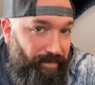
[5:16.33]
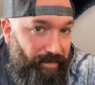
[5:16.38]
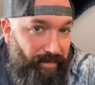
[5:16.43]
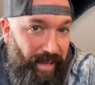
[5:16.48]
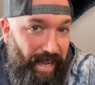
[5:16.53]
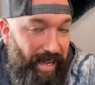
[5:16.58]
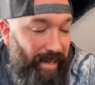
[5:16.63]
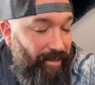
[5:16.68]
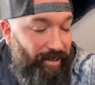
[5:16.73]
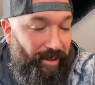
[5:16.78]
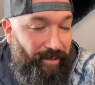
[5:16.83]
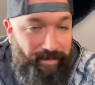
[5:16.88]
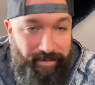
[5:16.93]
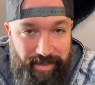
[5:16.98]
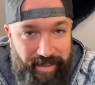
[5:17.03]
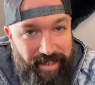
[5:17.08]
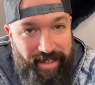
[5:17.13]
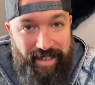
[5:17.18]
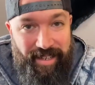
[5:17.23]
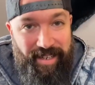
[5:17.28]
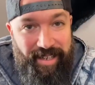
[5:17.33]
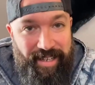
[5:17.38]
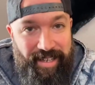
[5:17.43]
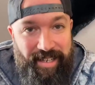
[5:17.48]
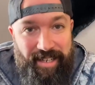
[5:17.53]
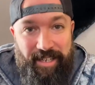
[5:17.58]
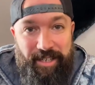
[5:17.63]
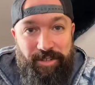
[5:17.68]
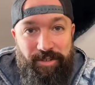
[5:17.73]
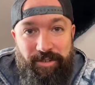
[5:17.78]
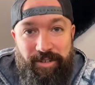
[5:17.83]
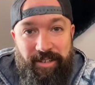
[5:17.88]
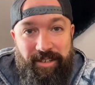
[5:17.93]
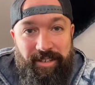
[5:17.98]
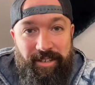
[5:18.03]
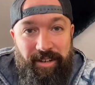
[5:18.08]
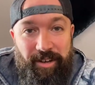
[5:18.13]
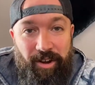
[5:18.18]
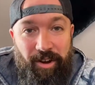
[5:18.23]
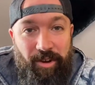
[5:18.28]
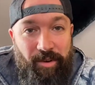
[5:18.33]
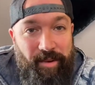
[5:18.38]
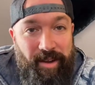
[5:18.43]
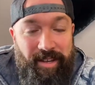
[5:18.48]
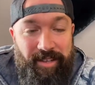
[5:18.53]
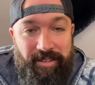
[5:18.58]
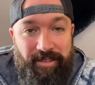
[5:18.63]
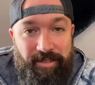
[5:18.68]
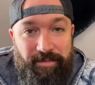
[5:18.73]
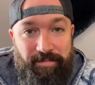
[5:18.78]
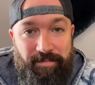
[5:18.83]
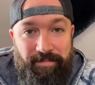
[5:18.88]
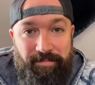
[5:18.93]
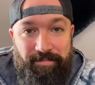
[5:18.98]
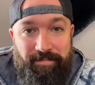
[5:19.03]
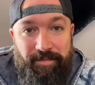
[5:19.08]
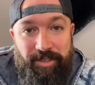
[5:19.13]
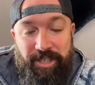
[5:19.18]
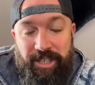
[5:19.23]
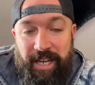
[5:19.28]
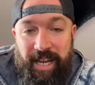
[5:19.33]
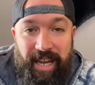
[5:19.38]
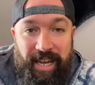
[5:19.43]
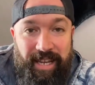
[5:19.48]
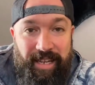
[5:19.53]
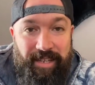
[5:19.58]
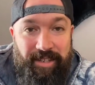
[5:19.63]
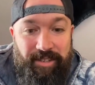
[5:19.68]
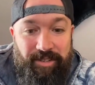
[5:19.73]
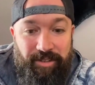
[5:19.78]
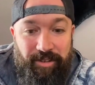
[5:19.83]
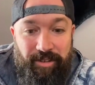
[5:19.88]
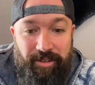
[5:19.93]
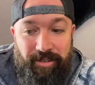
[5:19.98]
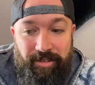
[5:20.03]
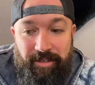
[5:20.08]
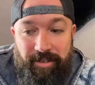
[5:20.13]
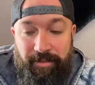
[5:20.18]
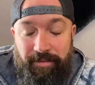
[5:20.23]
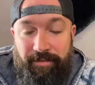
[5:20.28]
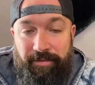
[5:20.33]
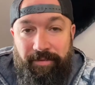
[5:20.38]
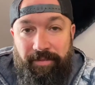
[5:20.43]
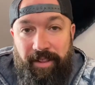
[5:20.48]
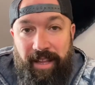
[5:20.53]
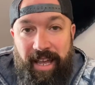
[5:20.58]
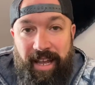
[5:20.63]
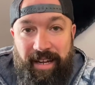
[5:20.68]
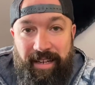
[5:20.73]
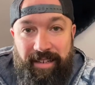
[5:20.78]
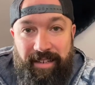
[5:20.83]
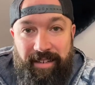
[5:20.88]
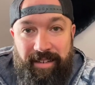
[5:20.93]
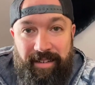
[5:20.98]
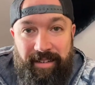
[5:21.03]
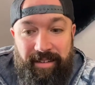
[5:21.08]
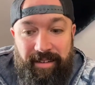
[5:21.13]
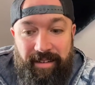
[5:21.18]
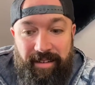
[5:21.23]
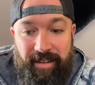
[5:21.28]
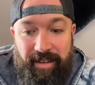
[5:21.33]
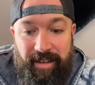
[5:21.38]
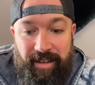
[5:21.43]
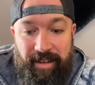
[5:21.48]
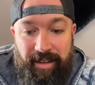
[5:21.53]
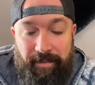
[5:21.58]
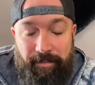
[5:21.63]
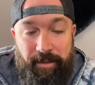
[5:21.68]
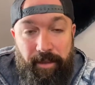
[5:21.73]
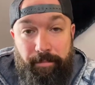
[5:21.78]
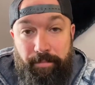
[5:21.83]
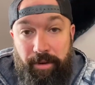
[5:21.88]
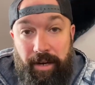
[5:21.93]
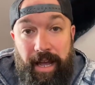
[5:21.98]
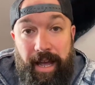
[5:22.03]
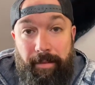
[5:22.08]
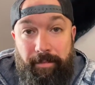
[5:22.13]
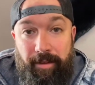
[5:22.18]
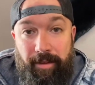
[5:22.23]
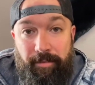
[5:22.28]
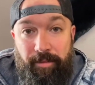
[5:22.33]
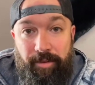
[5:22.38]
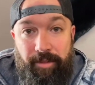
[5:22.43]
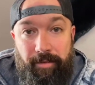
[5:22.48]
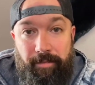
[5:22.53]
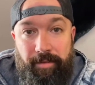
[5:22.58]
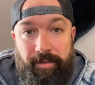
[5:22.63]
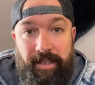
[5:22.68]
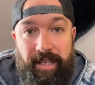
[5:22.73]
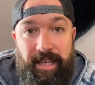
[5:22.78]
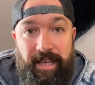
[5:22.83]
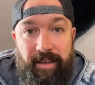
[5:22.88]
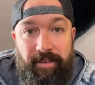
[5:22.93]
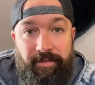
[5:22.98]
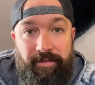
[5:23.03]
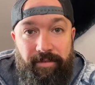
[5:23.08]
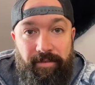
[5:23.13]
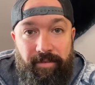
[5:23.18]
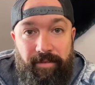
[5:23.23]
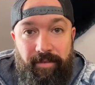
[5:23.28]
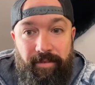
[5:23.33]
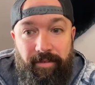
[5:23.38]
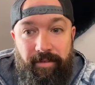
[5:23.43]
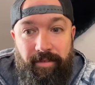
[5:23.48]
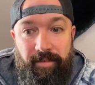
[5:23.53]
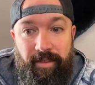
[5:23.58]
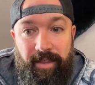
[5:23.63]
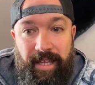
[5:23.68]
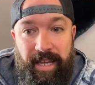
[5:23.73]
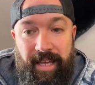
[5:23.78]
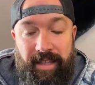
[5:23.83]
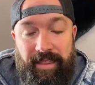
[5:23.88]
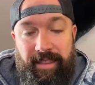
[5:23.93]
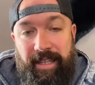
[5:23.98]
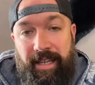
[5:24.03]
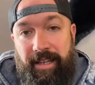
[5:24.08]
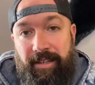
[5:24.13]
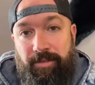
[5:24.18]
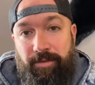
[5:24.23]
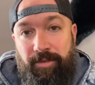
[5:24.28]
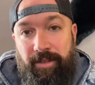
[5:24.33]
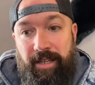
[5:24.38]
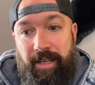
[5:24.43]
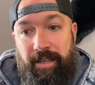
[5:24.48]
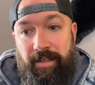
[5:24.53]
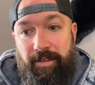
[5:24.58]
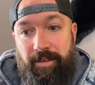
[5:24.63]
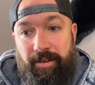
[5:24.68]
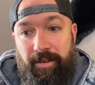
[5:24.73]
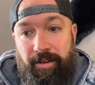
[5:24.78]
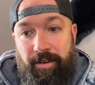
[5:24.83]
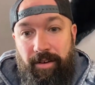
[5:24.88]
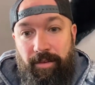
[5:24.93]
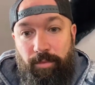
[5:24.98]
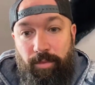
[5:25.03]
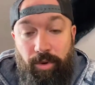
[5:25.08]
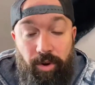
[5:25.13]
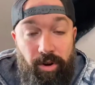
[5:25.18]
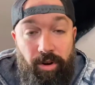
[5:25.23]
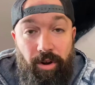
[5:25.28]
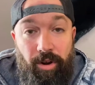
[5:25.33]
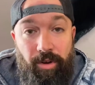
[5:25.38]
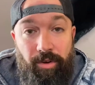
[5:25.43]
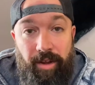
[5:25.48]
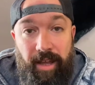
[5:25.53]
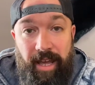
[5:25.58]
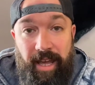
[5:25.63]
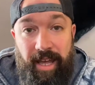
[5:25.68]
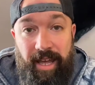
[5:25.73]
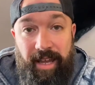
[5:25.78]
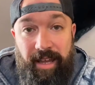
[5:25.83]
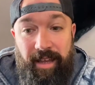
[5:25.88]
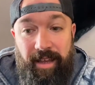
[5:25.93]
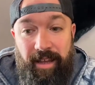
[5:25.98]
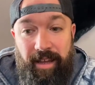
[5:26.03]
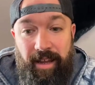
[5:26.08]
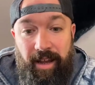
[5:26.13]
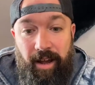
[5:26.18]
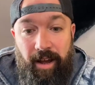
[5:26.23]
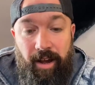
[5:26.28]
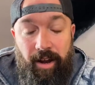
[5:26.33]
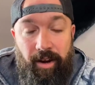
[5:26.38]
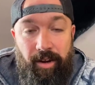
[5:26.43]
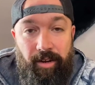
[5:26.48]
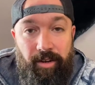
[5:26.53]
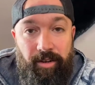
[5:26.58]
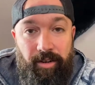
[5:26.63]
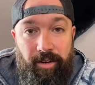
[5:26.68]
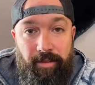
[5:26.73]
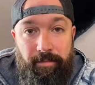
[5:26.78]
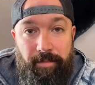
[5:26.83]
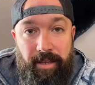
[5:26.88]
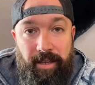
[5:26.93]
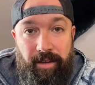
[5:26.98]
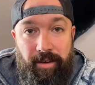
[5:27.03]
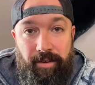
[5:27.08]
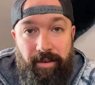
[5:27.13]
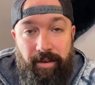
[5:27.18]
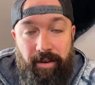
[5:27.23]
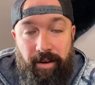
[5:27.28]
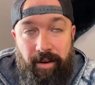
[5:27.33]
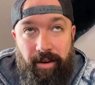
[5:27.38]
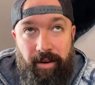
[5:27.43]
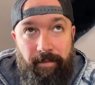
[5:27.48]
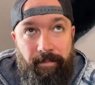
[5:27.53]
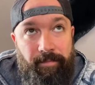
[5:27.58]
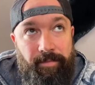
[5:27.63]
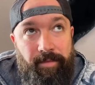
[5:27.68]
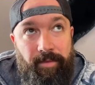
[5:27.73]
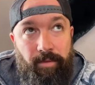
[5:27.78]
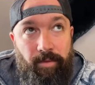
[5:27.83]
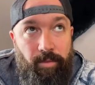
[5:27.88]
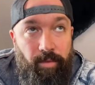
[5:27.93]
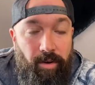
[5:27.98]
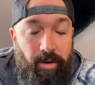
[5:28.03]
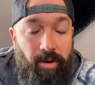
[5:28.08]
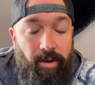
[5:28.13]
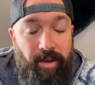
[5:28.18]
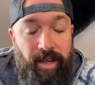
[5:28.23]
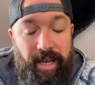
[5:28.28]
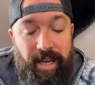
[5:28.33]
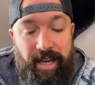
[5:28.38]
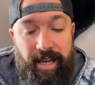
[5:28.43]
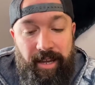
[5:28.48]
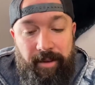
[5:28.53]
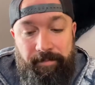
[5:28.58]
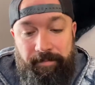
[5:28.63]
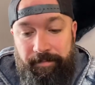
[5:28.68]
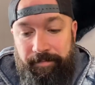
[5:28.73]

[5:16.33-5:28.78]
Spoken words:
I don't know. You can always change or deflect the problem or the belief that things will either we're okay, are gonna be, or we're okay.